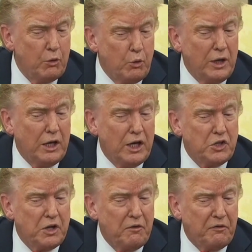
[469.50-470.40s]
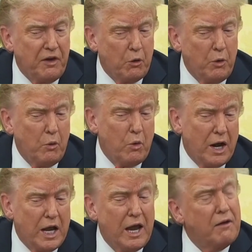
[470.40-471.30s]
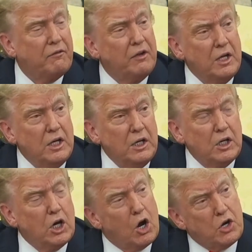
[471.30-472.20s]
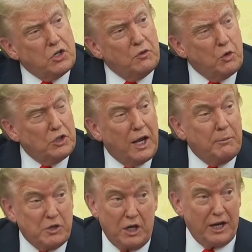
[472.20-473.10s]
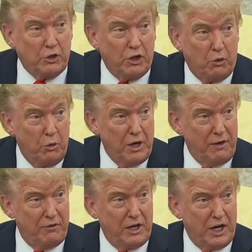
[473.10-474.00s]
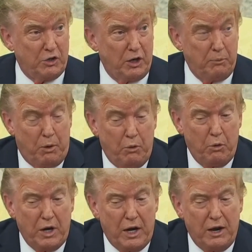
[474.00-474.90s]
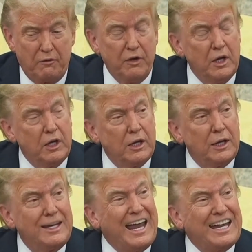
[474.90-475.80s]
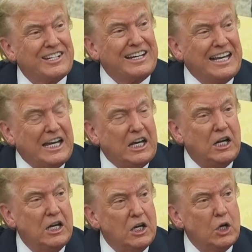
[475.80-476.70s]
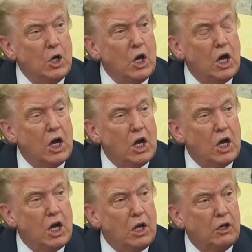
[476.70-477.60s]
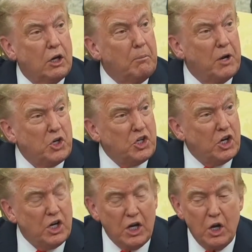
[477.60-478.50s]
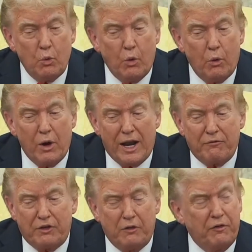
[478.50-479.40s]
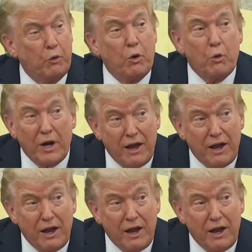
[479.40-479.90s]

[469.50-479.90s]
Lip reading: And it really is unfair. We want to have cars of all types. Electric, we want to have electric, but we want to have a gasoline, combustion. We want to have different.